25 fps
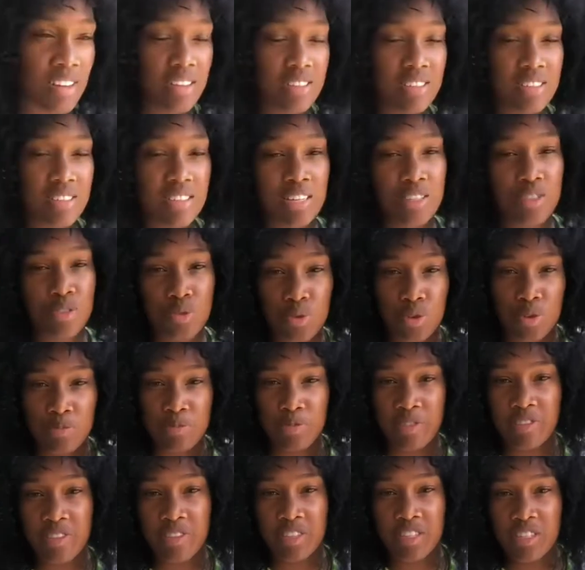Start to do a
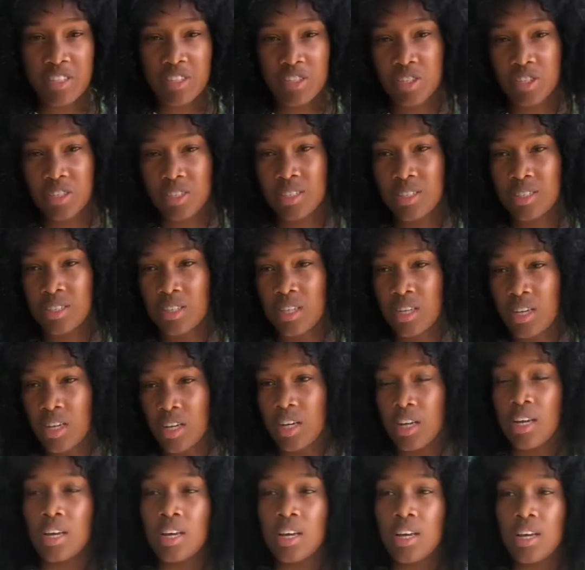pre-research on it
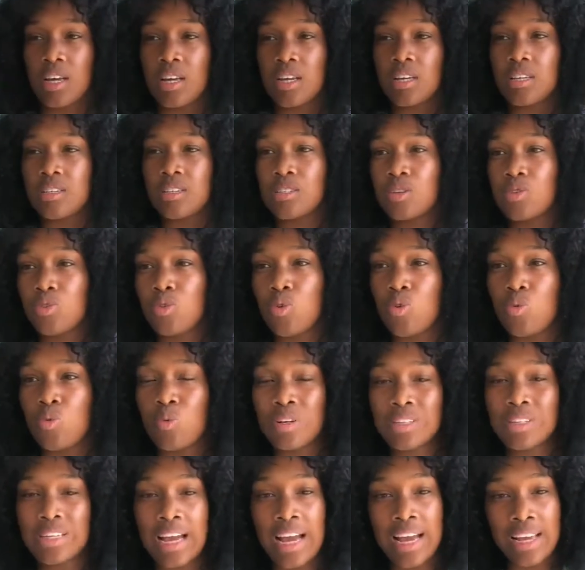to know
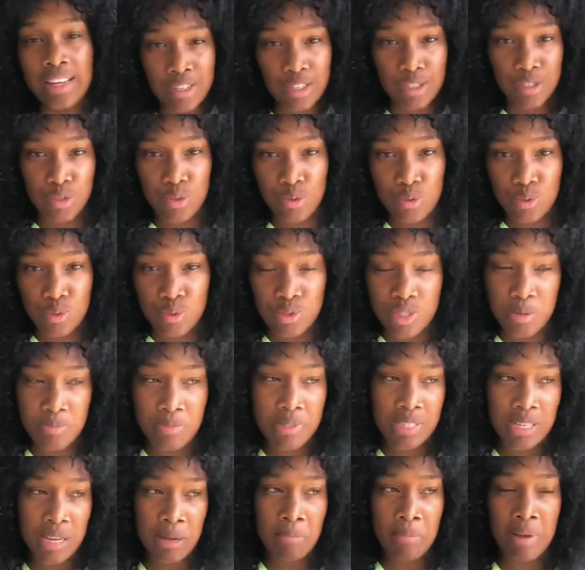what I could do to
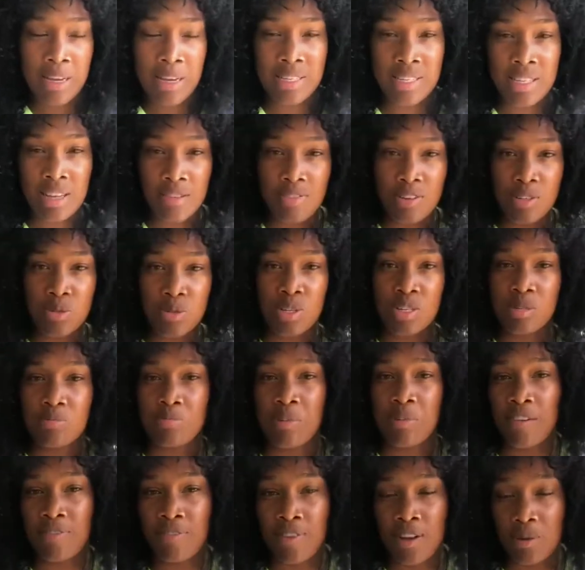protect myself as well as
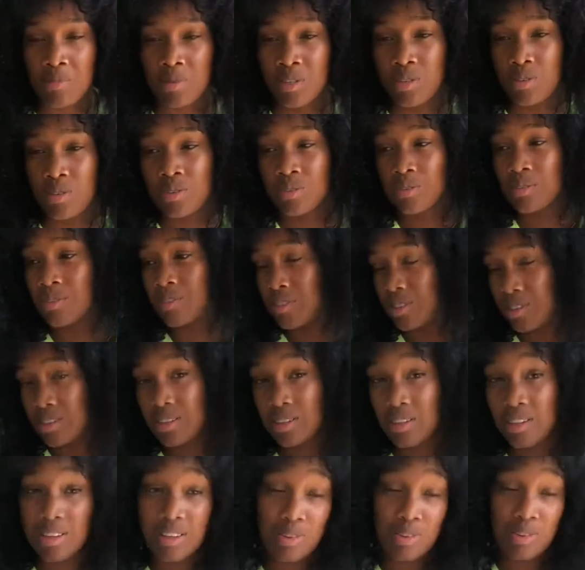my family.
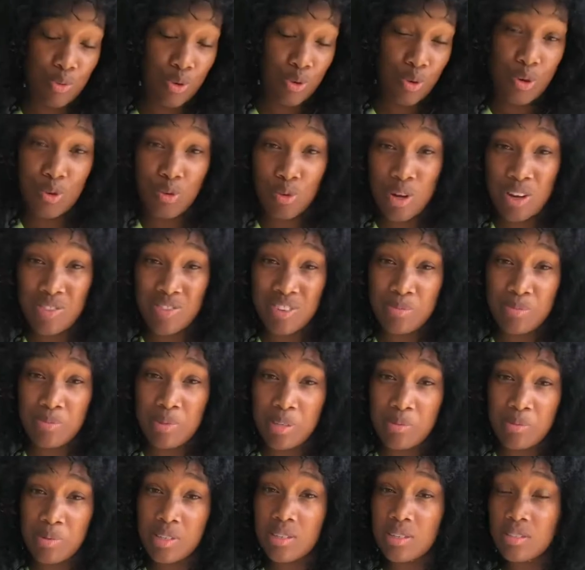We all know I have a
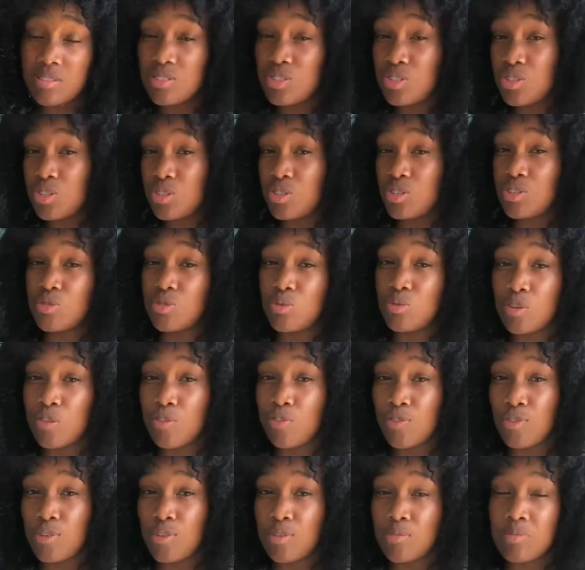baby girl. She's only
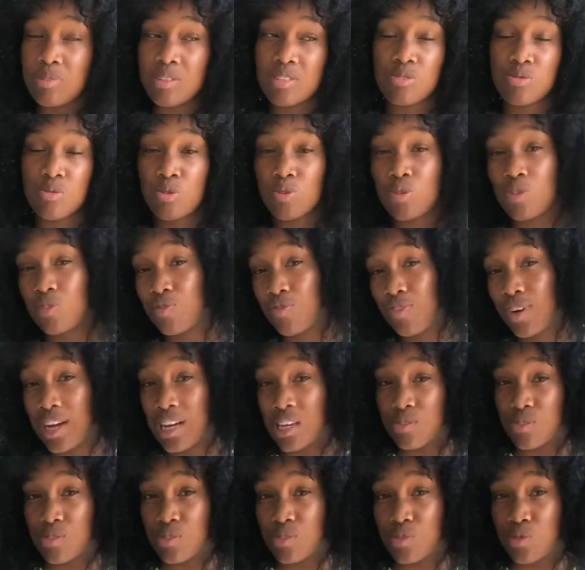4 months, going on
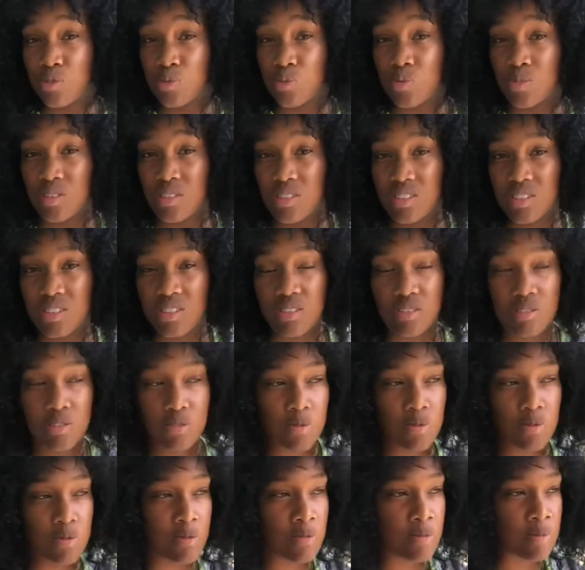5 in 2 weeks.
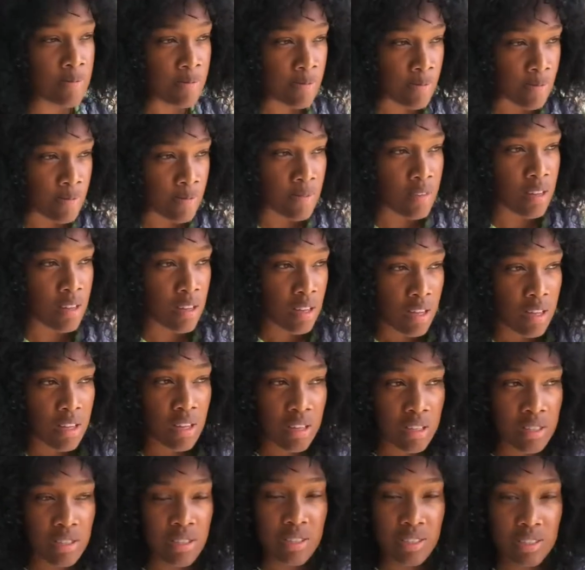So,
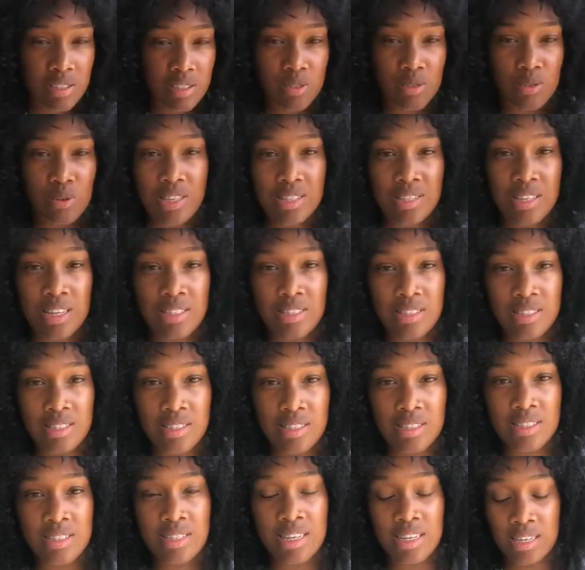you know, I started
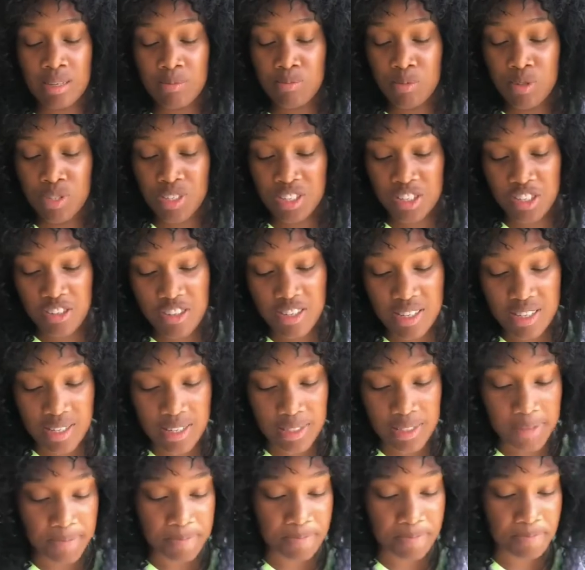to take it more
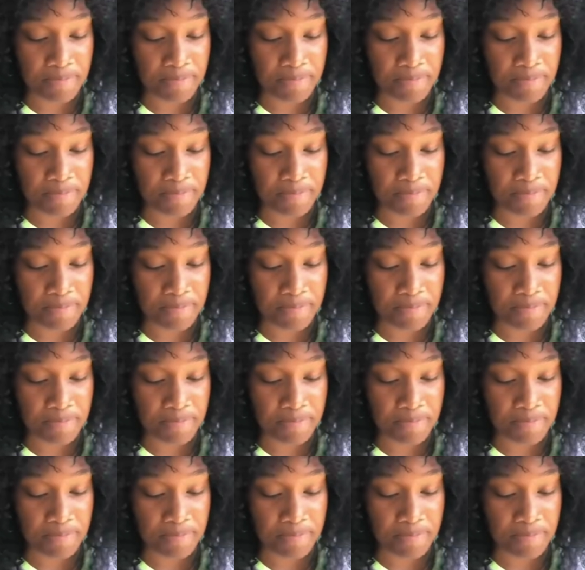seriously.